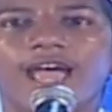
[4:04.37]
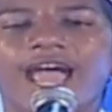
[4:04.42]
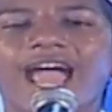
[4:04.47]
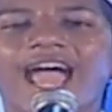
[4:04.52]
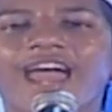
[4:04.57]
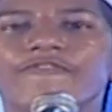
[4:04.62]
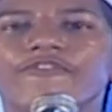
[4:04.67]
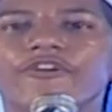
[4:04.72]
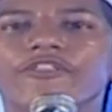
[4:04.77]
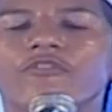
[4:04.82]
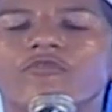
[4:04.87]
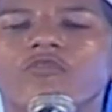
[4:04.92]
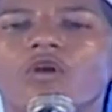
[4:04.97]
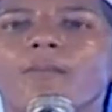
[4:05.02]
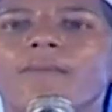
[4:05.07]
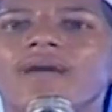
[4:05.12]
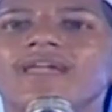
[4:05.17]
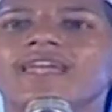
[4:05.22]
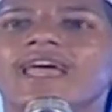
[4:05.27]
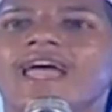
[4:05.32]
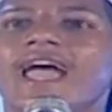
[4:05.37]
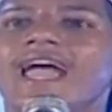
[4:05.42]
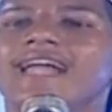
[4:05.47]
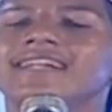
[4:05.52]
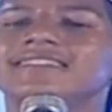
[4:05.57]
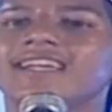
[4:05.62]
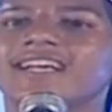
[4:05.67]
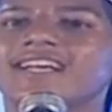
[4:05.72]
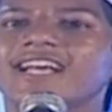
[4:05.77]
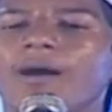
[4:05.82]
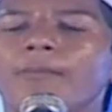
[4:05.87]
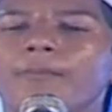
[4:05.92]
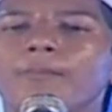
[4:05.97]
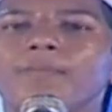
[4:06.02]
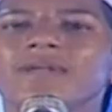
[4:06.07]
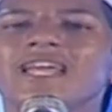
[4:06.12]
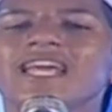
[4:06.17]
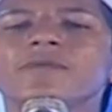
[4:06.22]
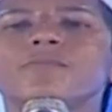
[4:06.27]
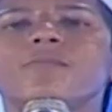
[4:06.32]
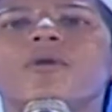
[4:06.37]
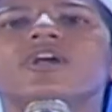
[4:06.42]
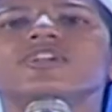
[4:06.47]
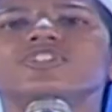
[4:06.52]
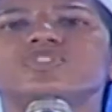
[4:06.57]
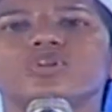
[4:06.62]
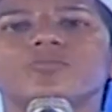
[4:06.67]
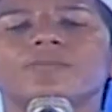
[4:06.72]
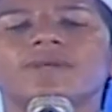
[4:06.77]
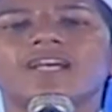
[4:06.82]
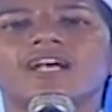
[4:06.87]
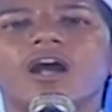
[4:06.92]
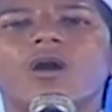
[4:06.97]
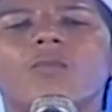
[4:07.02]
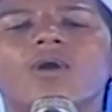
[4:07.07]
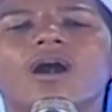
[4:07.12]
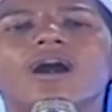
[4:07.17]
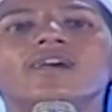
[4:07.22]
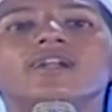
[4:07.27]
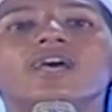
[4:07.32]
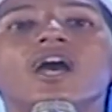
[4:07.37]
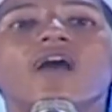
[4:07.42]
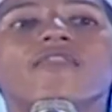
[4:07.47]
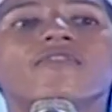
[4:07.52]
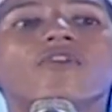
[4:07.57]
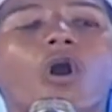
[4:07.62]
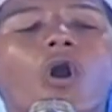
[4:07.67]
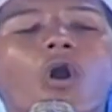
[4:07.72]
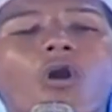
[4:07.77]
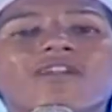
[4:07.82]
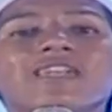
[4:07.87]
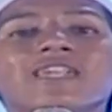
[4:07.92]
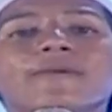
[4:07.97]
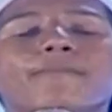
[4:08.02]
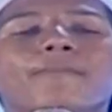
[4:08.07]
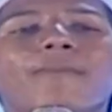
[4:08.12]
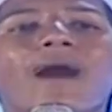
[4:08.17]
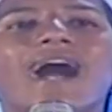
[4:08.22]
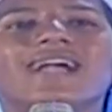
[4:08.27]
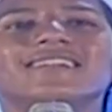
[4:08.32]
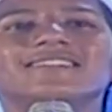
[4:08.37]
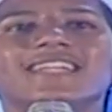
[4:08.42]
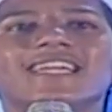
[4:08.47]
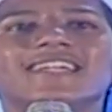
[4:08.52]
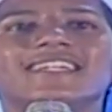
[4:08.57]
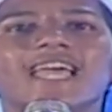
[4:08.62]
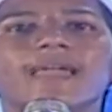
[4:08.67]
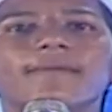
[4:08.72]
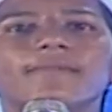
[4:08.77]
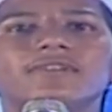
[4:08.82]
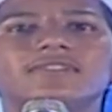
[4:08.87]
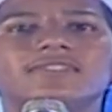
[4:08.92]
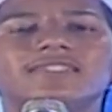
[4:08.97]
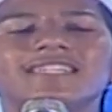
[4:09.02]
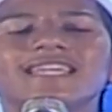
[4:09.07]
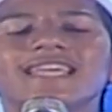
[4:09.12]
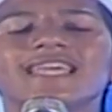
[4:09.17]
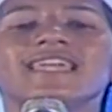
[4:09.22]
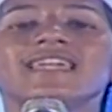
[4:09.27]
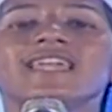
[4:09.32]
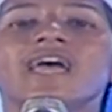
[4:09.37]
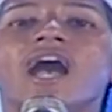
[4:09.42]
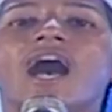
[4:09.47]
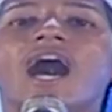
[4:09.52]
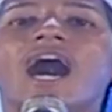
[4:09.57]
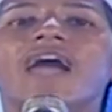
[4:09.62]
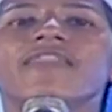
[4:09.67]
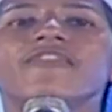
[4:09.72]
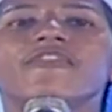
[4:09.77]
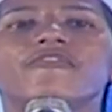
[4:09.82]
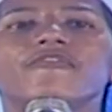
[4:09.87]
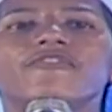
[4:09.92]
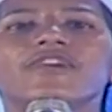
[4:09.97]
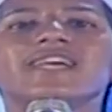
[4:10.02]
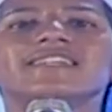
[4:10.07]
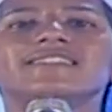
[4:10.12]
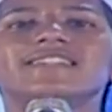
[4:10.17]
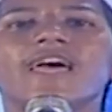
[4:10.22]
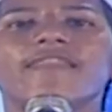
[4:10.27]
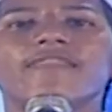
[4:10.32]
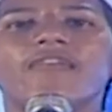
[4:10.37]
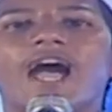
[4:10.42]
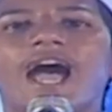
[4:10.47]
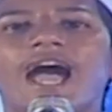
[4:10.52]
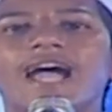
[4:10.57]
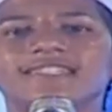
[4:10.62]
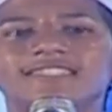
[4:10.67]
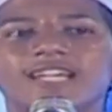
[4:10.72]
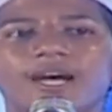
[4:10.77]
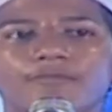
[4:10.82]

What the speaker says: And for the woman, it is a complete body should be covered. The only parts that can be seen are the face and the hands